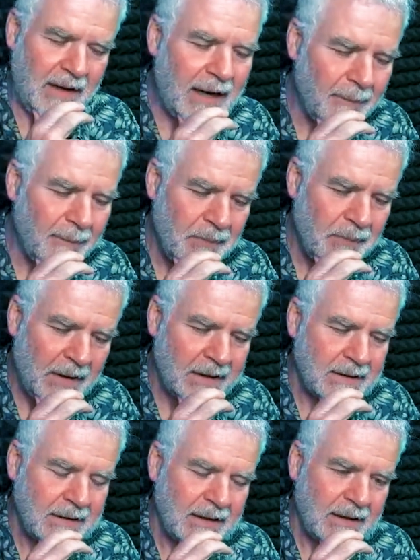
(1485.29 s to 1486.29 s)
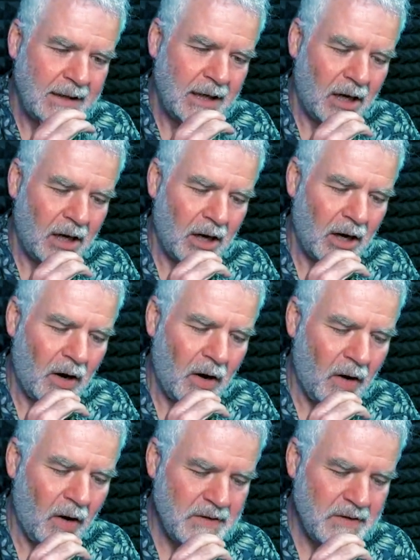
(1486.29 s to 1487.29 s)
Um,
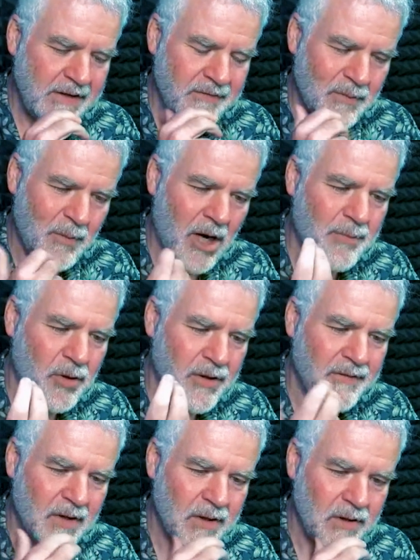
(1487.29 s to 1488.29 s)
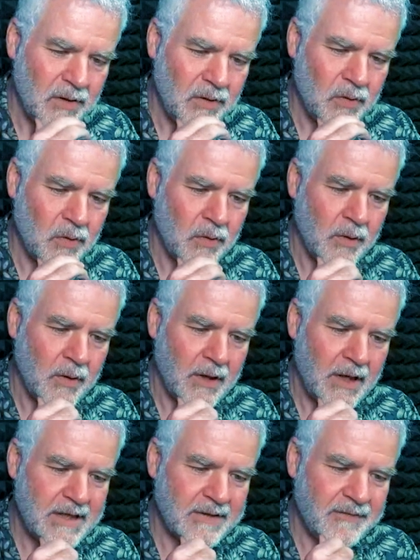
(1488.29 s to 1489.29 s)
obviously, from my point of view,
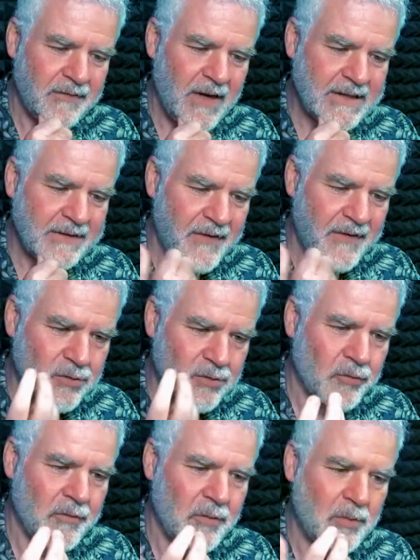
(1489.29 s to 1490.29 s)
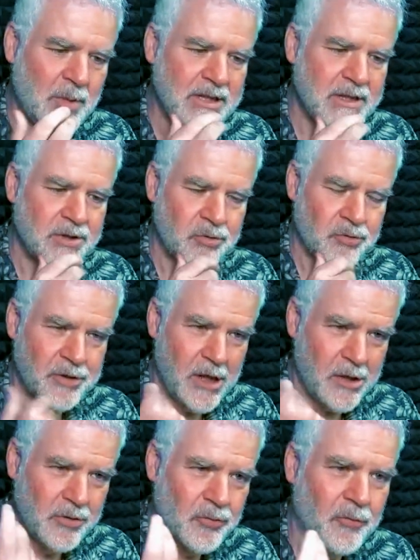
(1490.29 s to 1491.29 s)
as a as a founder of a business or an
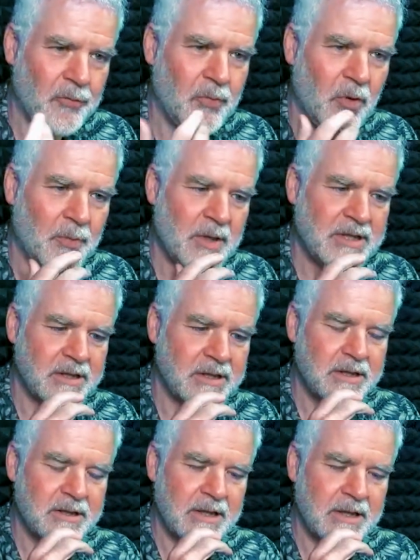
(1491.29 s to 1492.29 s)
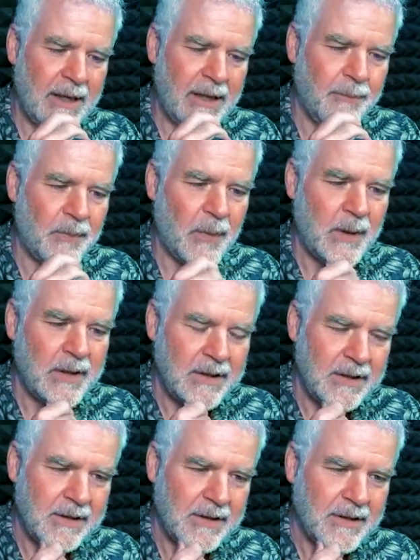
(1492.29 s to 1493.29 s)
owner of the business, um,
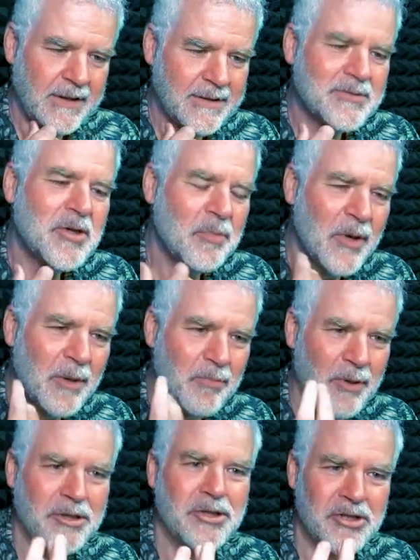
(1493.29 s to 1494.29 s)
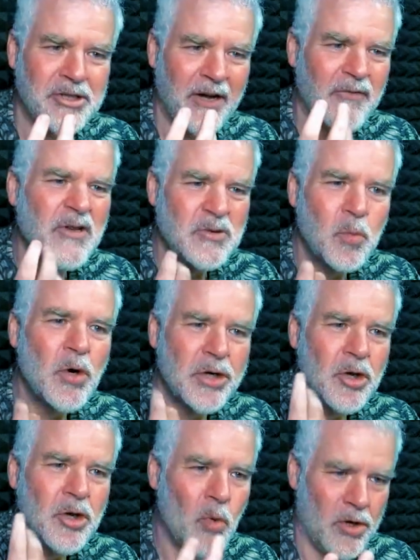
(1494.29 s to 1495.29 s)
it's the big picture stuff. Is what do
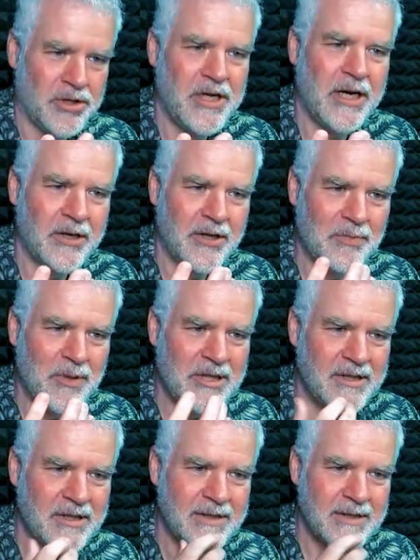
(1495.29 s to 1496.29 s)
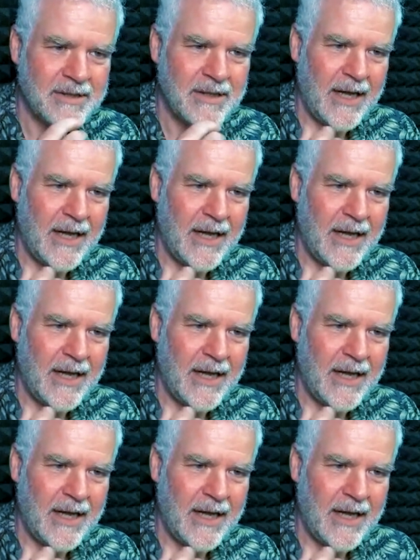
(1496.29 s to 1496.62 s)
you want out of a business, mm-hmm.